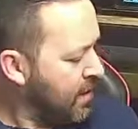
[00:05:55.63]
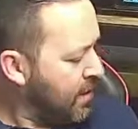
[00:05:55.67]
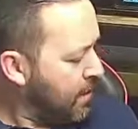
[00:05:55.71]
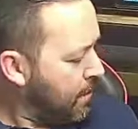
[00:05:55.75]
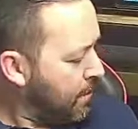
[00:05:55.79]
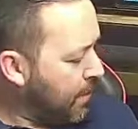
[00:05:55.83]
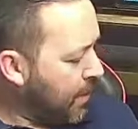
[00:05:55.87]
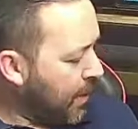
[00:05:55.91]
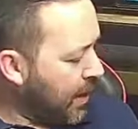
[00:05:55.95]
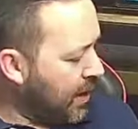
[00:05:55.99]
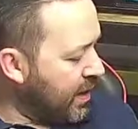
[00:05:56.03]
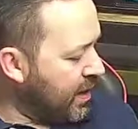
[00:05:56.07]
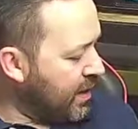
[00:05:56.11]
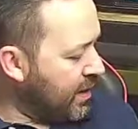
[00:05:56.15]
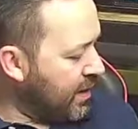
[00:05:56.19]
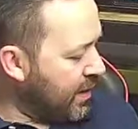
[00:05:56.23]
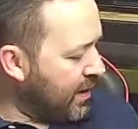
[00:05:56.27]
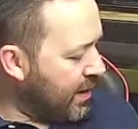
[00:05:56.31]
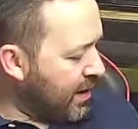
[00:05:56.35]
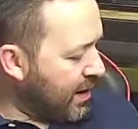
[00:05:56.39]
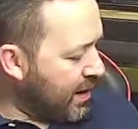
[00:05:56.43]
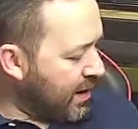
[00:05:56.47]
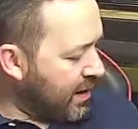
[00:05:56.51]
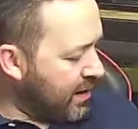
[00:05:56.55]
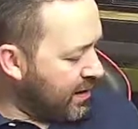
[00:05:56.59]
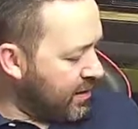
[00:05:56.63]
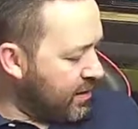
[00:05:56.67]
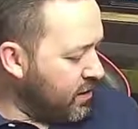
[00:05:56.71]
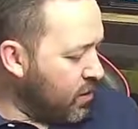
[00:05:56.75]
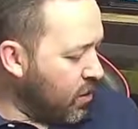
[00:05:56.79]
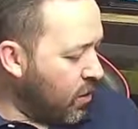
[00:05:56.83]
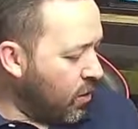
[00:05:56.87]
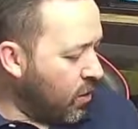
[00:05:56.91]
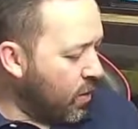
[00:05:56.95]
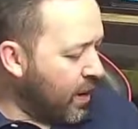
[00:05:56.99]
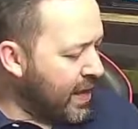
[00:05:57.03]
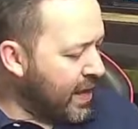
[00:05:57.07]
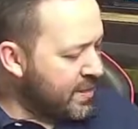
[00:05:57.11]
But, you
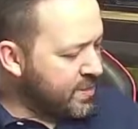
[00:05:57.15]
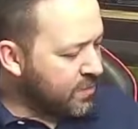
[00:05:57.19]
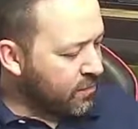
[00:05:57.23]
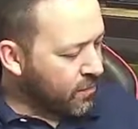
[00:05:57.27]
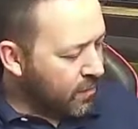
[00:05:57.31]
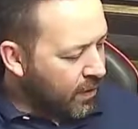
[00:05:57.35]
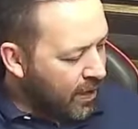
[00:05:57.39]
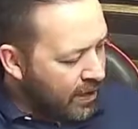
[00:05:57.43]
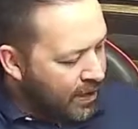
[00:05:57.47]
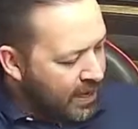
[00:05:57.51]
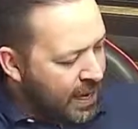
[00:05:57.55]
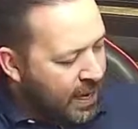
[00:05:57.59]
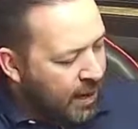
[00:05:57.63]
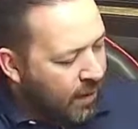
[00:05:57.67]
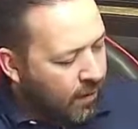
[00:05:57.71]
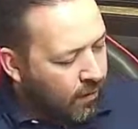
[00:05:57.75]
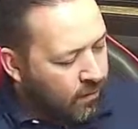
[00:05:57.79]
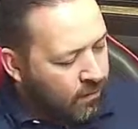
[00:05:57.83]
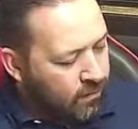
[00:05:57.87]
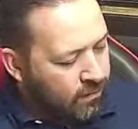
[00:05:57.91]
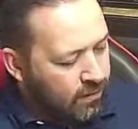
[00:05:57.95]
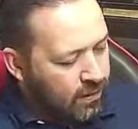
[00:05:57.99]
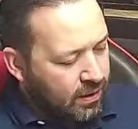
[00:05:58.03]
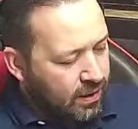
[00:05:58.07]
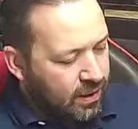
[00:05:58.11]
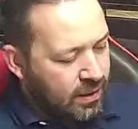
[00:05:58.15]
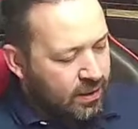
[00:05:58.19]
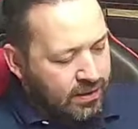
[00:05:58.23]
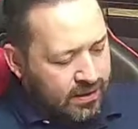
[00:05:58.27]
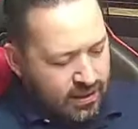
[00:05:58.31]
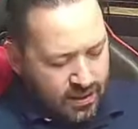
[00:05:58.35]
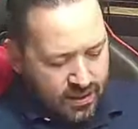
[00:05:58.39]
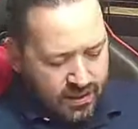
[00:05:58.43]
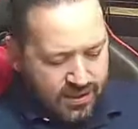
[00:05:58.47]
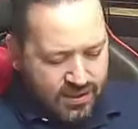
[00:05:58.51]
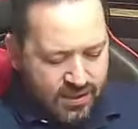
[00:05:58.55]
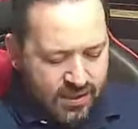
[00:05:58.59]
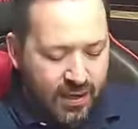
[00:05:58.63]
know, as of right now,
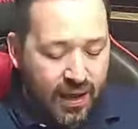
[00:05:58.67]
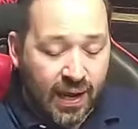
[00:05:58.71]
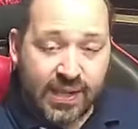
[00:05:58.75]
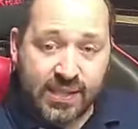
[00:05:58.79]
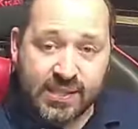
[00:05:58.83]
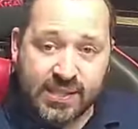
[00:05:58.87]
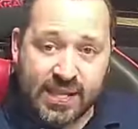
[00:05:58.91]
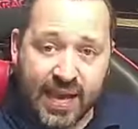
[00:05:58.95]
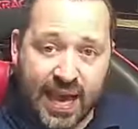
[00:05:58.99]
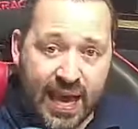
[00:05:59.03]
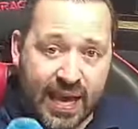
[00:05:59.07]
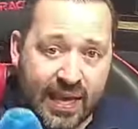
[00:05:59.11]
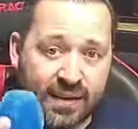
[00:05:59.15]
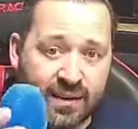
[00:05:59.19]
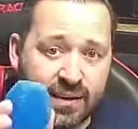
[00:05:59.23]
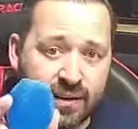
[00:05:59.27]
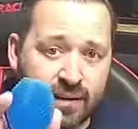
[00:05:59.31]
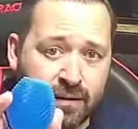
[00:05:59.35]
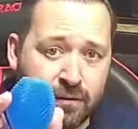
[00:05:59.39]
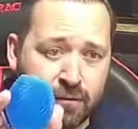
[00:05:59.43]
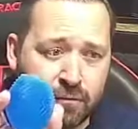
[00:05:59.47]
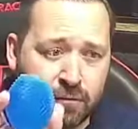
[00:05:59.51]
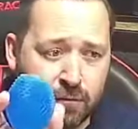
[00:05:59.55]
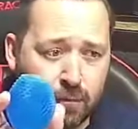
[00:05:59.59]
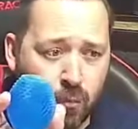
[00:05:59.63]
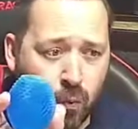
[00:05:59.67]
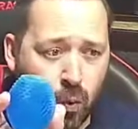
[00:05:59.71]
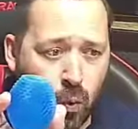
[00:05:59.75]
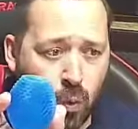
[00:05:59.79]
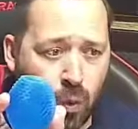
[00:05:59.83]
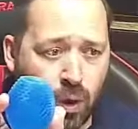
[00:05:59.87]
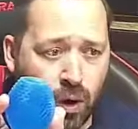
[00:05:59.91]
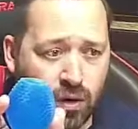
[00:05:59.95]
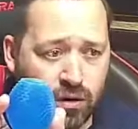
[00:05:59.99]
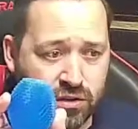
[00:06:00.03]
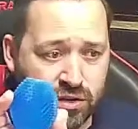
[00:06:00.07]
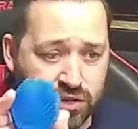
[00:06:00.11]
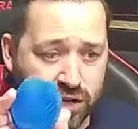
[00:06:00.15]
it's a nice additive
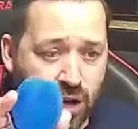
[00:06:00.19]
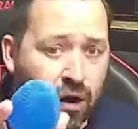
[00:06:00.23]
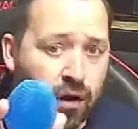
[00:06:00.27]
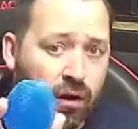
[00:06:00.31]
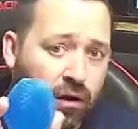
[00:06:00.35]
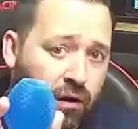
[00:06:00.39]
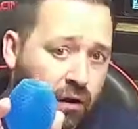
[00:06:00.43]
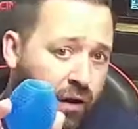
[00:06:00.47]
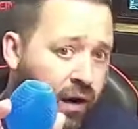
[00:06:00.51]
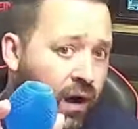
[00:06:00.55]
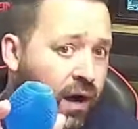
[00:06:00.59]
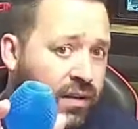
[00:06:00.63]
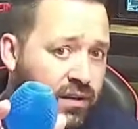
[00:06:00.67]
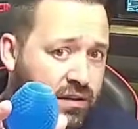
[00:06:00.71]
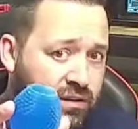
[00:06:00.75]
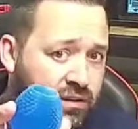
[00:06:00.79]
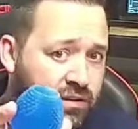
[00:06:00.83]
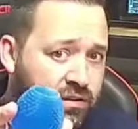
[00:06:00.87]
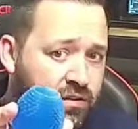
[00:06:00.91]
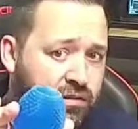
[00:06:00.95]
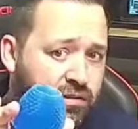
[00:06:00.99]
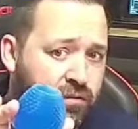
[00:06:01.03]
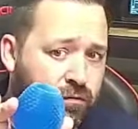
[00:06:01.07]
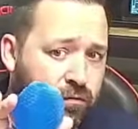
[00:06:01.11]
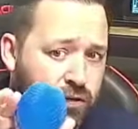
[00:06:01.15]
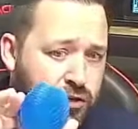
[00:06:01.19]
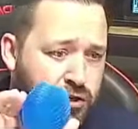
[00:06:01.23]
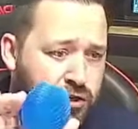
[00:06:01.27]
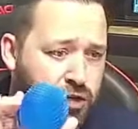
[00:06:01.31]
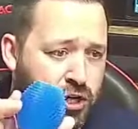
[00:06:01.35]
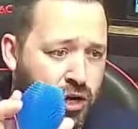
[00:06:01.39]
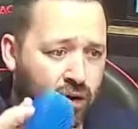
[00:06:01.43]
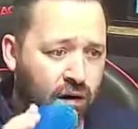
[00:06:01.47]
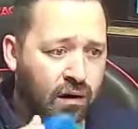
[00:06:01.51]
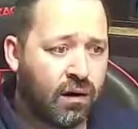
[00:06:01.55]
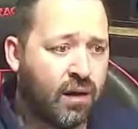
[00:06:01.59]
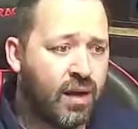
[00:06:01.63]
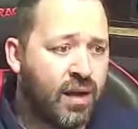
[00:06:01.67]
for darker colors, for
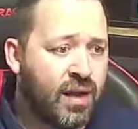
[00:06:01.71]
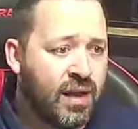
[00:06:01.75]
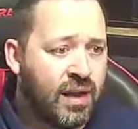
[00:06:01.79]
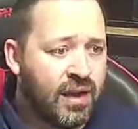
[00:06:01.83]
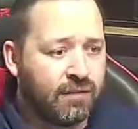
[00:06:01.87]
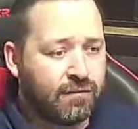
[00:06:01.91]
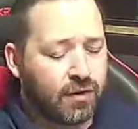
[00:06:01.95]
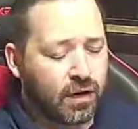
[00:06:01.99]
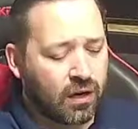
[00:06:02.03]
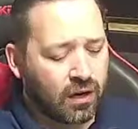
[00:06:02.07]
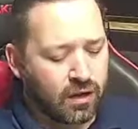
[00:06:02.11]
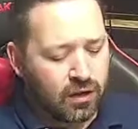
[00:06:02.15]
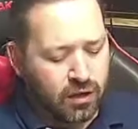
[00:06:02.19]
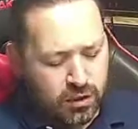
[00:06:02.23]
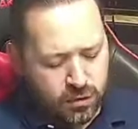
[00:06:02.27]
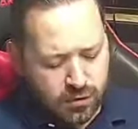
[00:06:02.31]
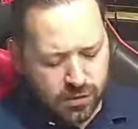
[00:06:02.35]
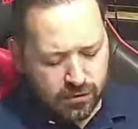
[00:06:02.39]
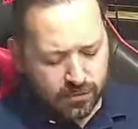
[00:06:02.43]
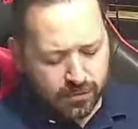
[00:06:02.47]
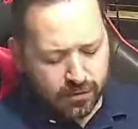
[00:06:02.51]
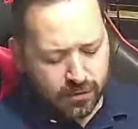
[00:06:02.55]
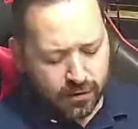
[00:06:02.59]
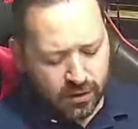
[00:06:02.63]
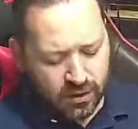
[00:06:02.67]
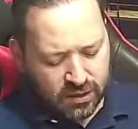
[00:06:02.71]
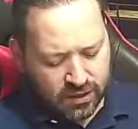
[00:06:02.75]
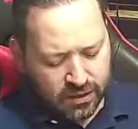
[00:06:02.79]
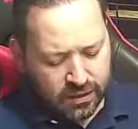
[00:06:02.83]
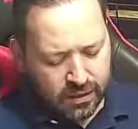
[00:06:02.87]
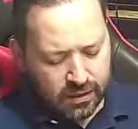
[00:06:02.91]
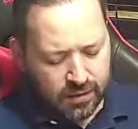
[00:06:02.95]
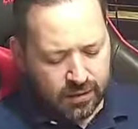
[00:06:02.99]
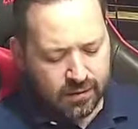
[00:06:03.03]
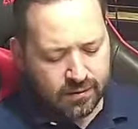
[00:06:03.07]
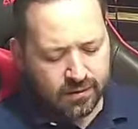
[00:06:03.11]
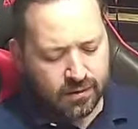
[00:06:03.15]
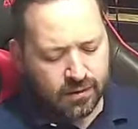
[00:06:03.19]
sure. If you're going to use it for
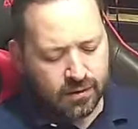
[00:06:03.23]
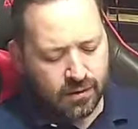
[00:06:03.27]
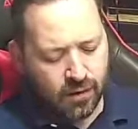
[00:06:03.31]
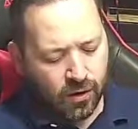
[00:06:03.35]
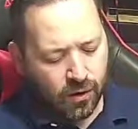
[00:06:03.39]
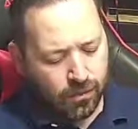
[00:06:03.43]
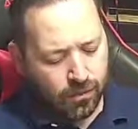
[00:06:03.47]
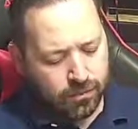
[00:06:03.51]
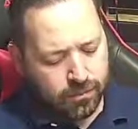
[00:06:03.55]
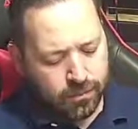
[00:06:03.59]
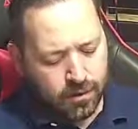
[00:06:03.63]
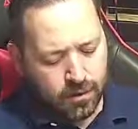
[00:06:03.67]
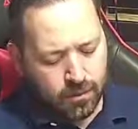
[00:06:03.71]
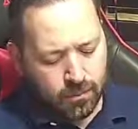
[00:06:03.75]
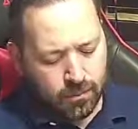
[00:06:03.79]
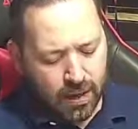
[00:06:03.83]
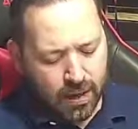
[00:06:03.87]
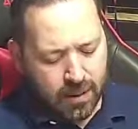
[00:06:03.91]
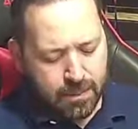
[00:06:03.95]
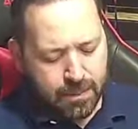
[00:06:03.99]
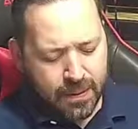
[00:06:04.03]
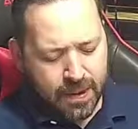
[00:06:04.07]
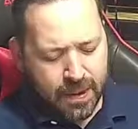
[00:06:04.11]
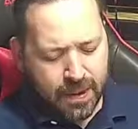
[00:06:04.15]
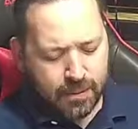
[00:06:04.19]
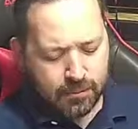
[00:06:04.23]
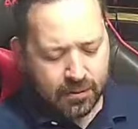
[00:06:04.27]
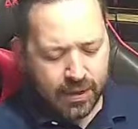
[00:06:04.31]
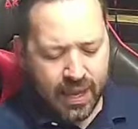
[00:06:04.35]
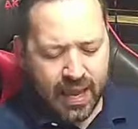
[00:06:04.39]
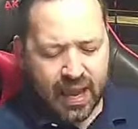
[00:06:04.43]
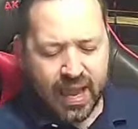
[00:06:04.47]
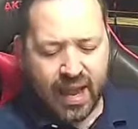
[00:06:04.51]
clear, you know, you might be able to add a